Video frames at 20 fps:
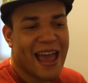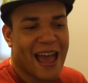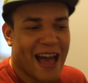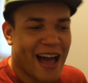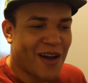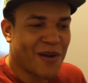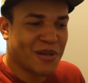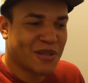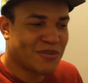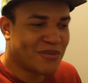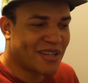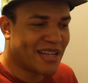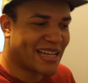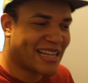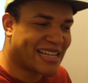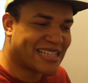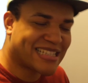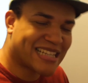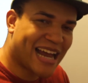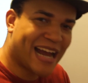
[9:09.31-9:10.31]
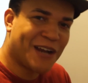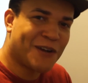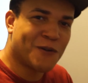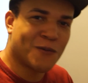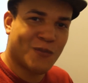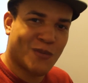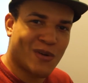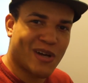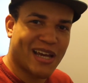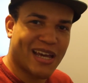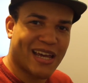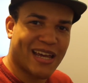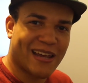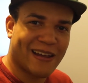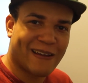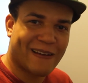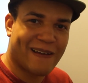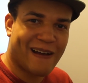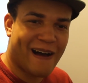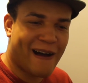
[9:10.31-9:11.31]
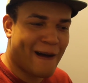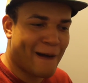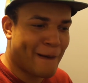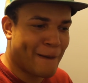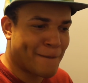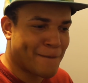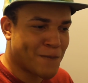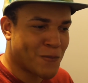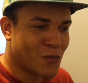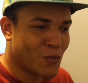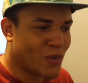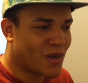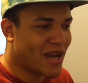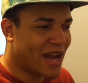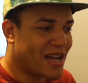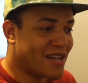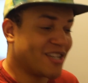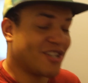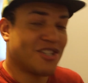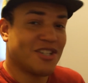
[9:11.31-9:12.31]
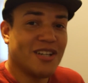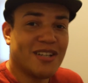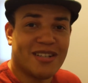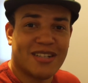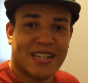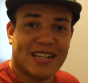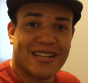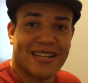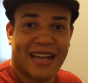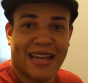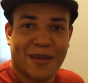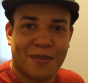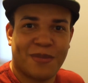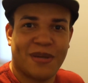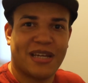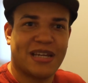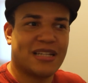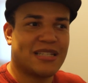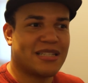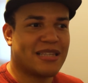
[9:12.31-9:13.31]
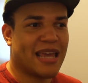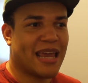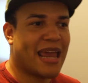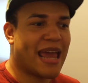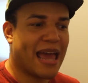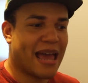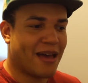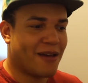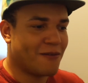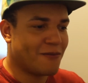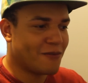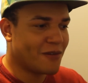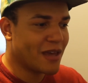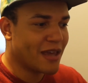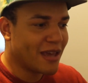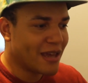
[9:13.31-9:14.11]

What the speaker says: I always feel like that's kind of what Wakanda should look like, because they have,